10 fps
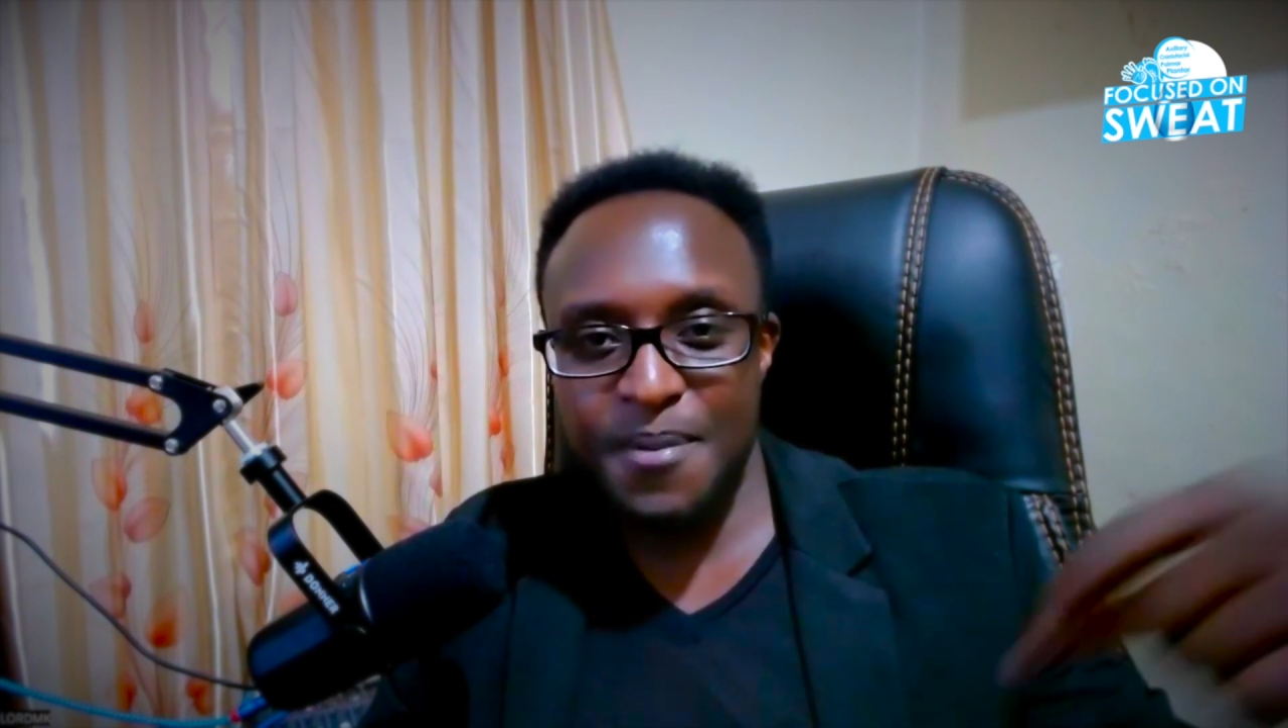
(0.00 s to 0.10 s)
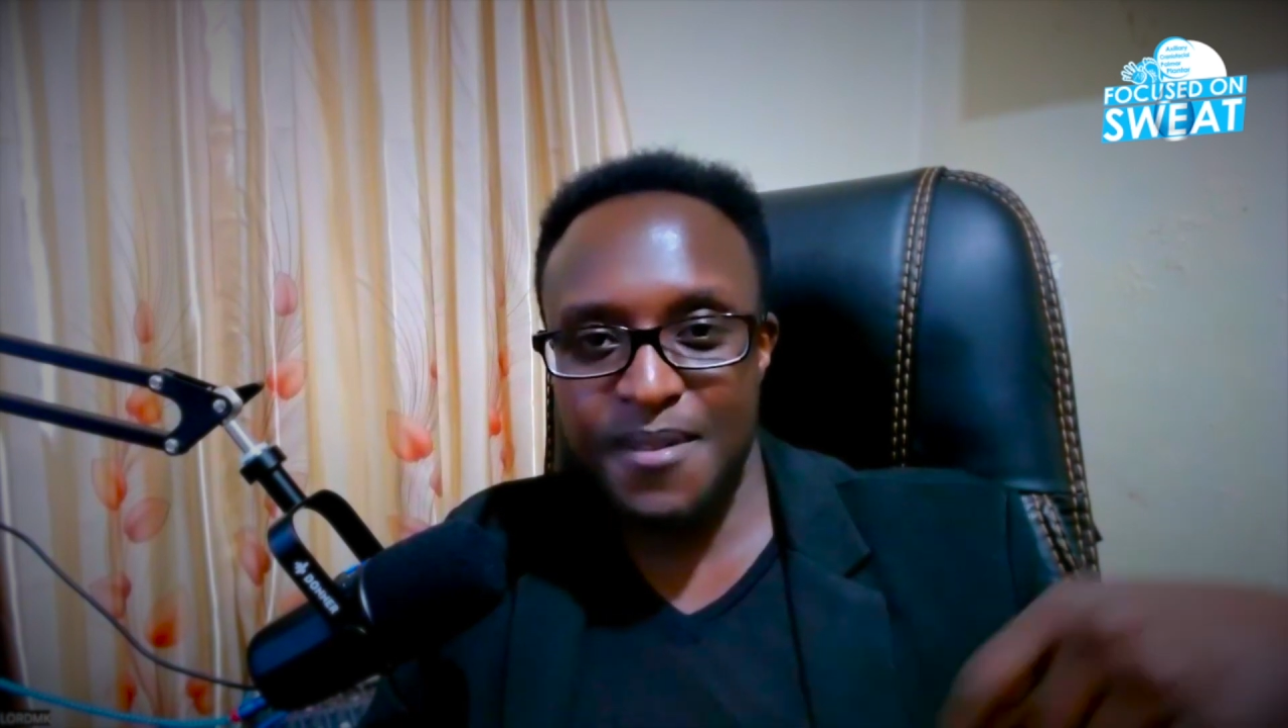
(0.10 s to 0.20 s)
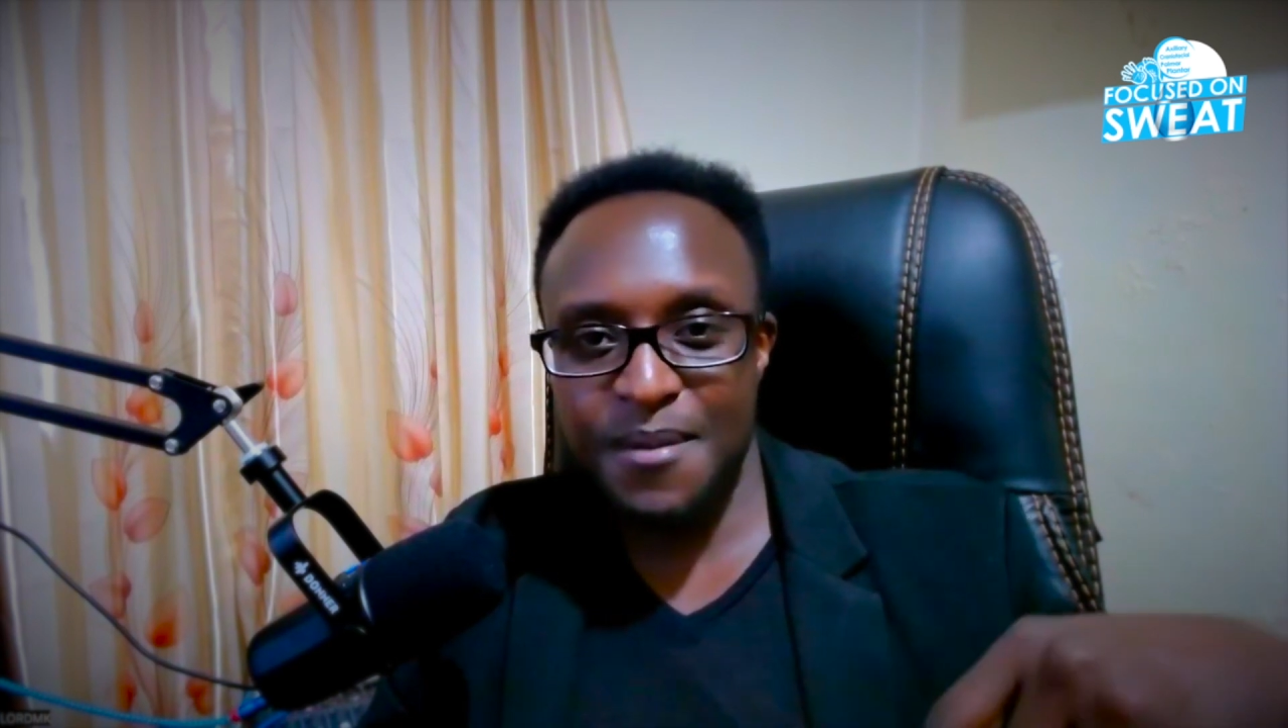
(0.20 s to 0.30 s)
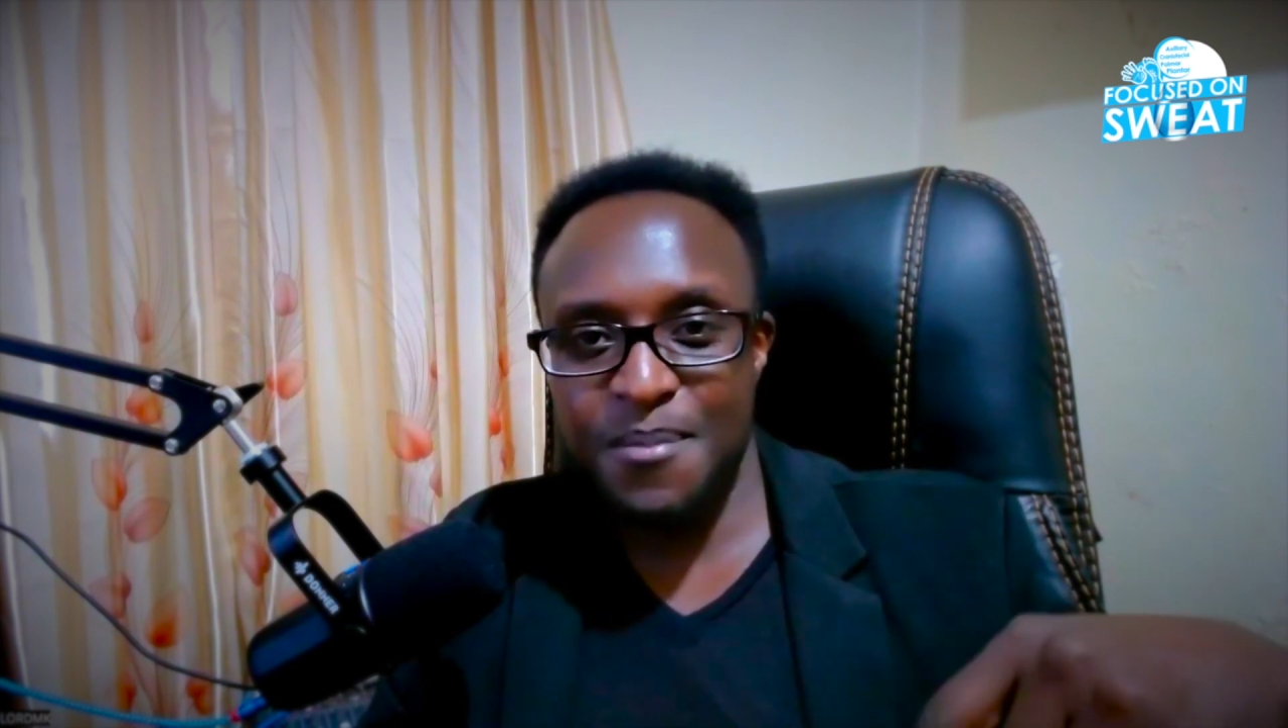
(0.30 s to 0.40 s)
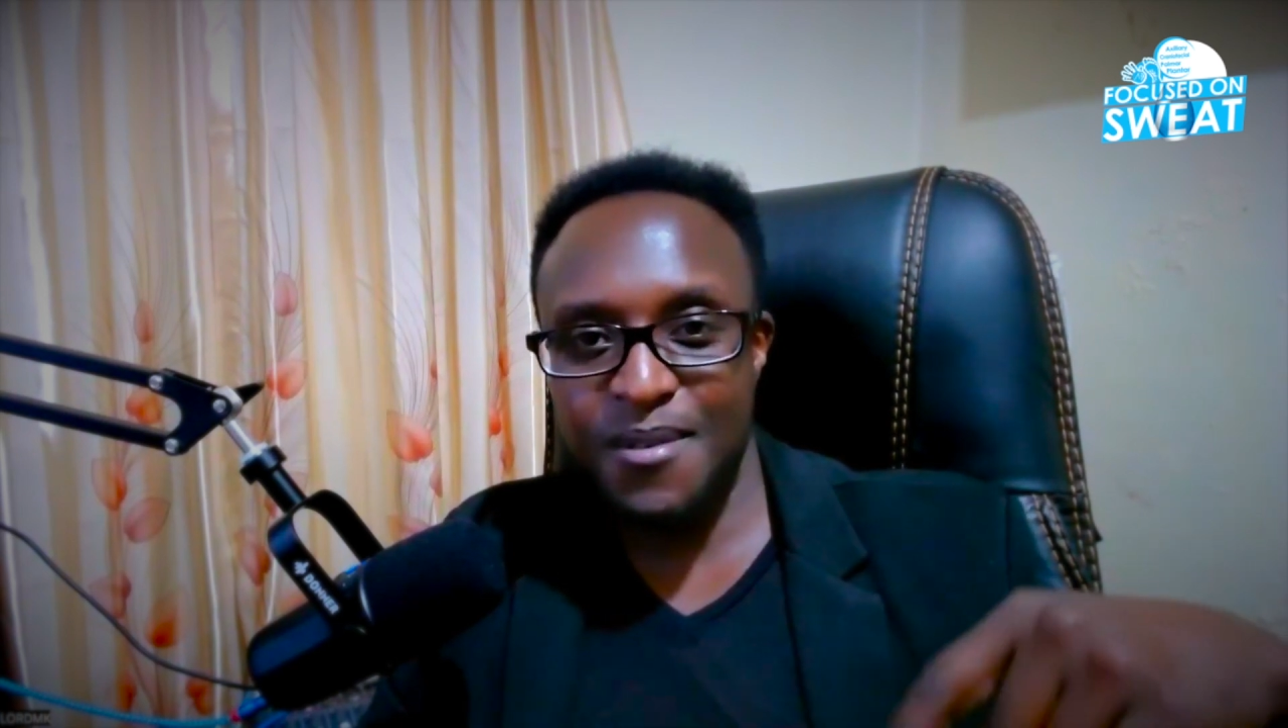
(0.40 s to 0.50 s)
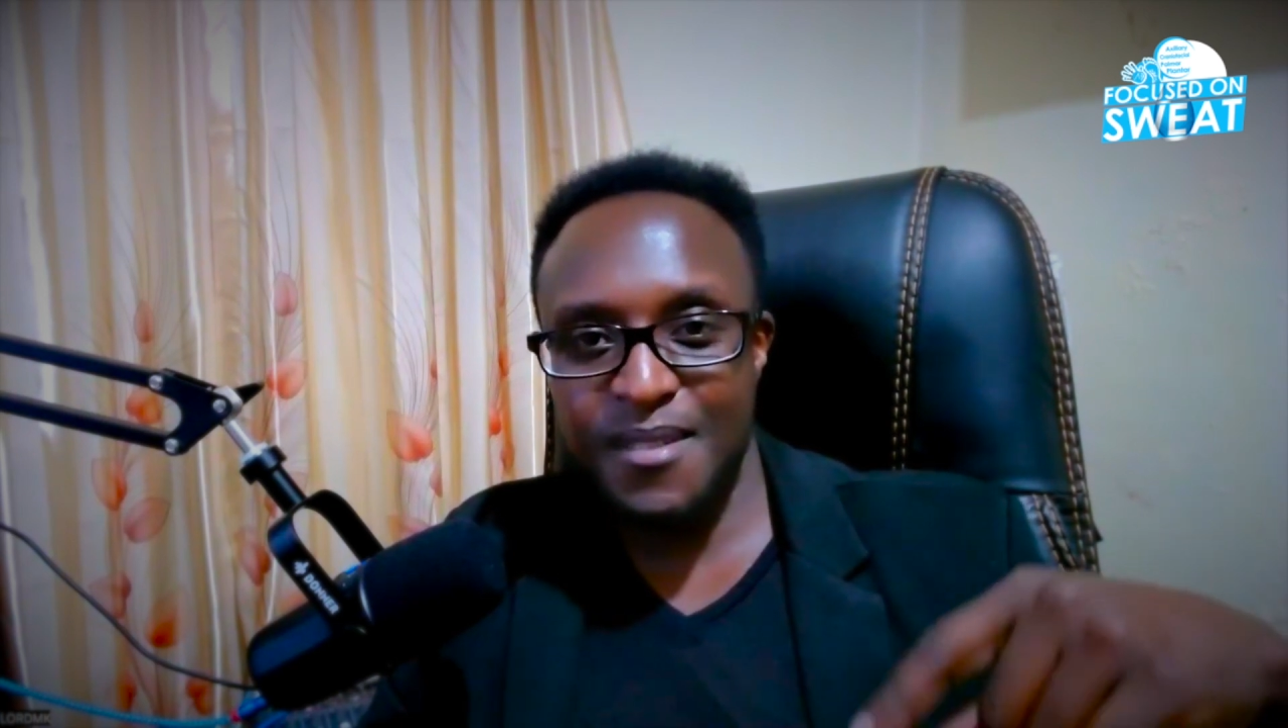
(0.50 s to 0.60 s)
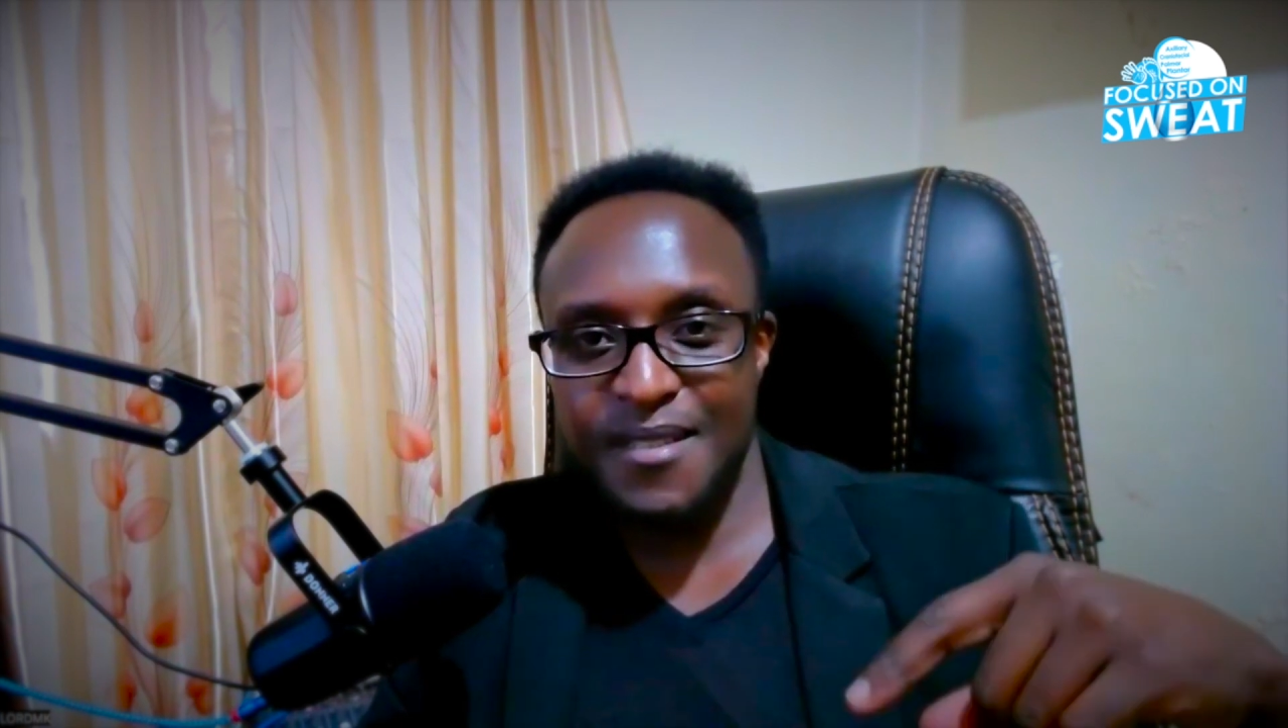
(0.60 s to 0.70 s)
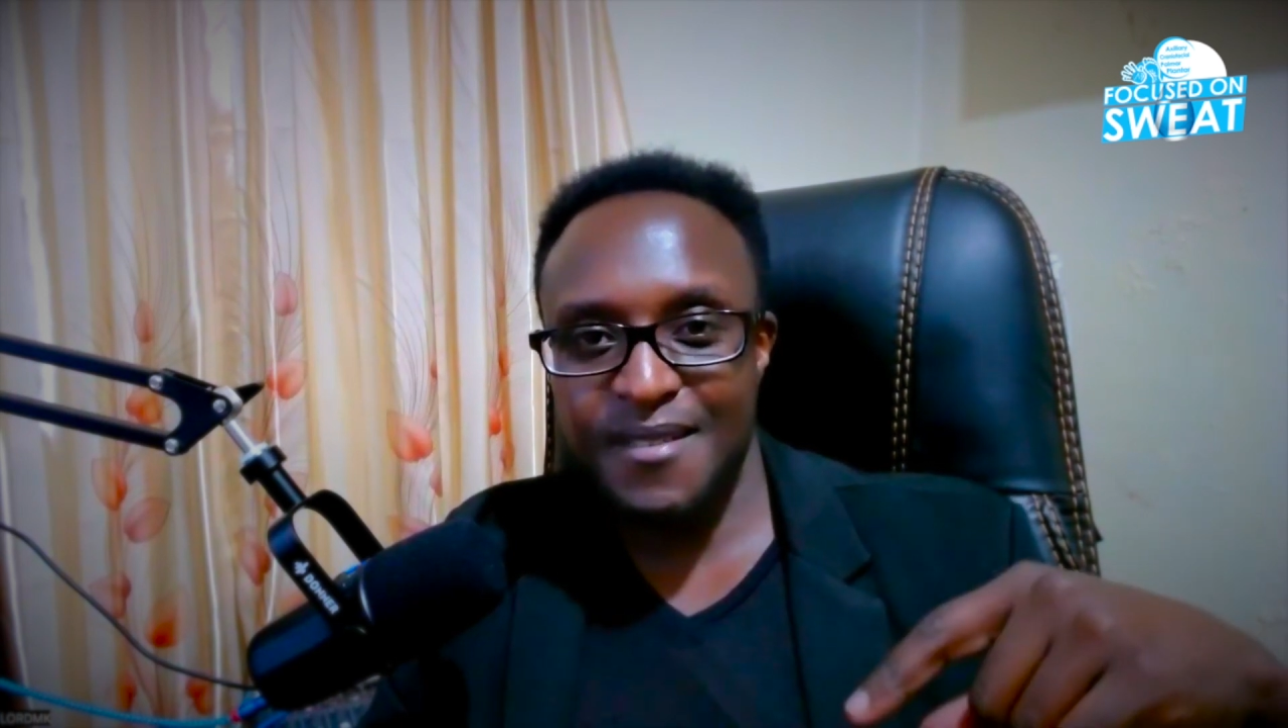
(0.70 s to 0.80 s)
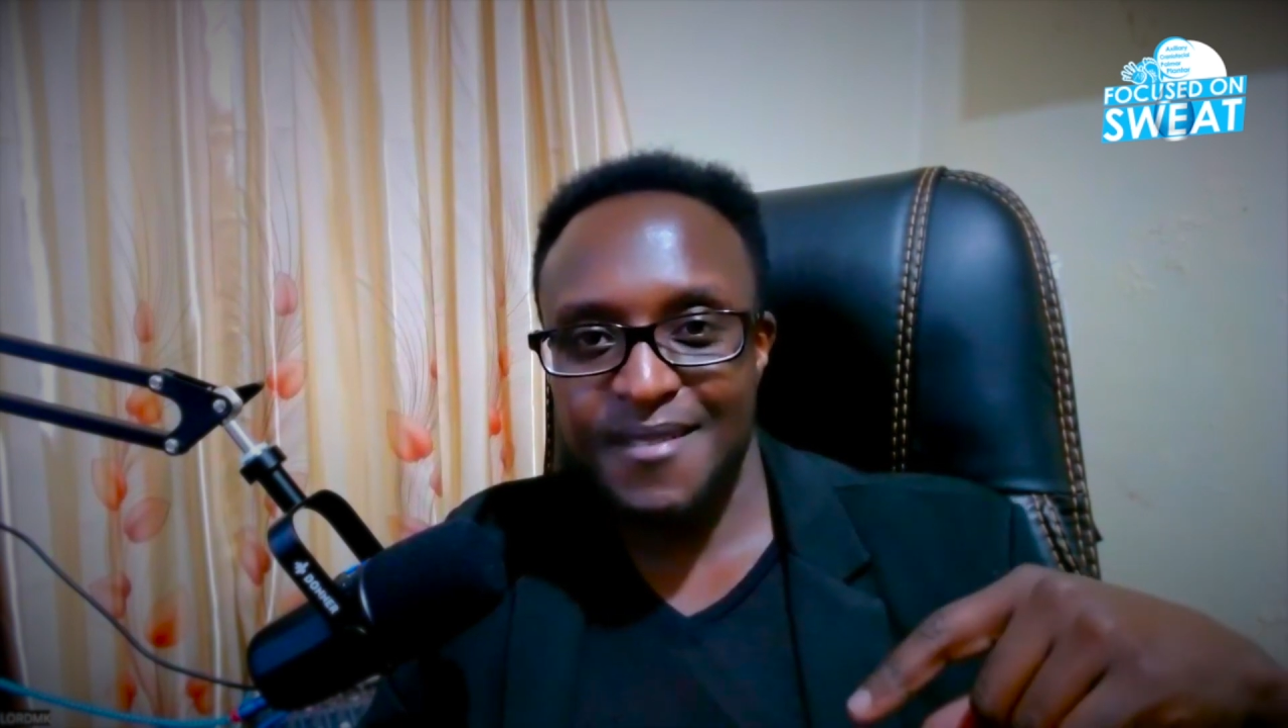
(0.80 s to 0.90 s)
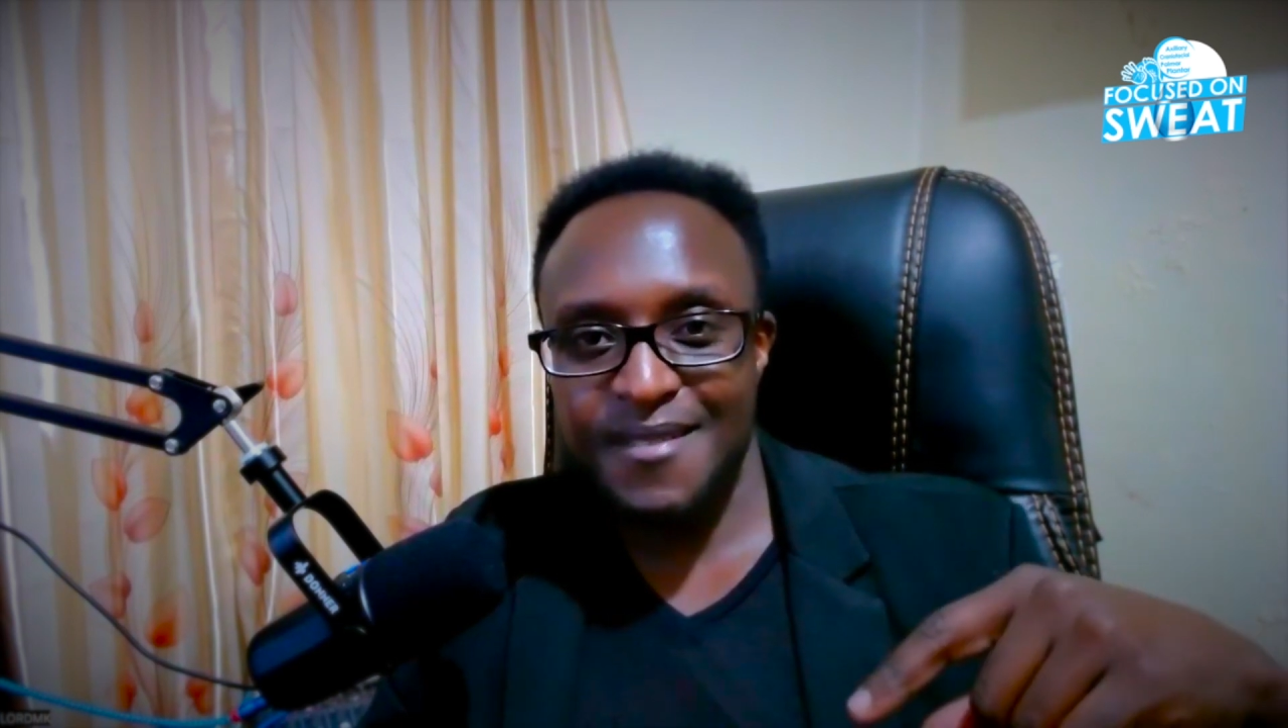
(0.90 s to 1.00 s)
in the
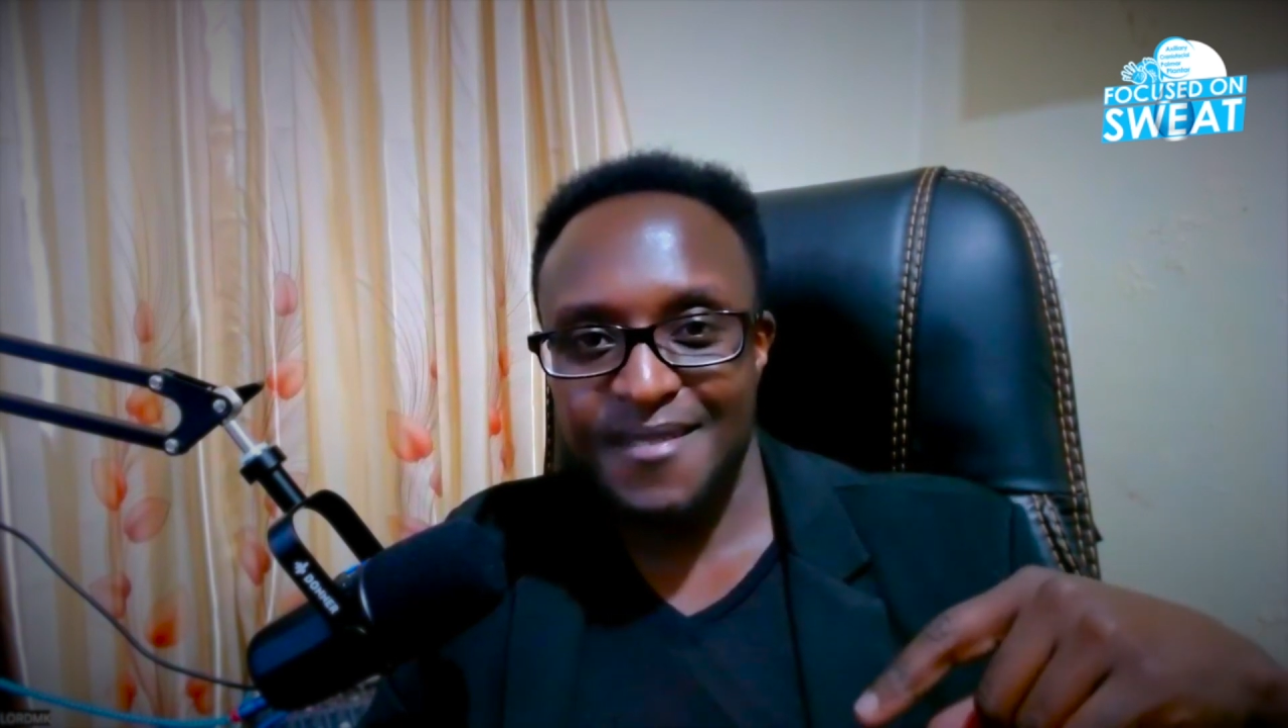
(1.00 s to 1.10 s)
morning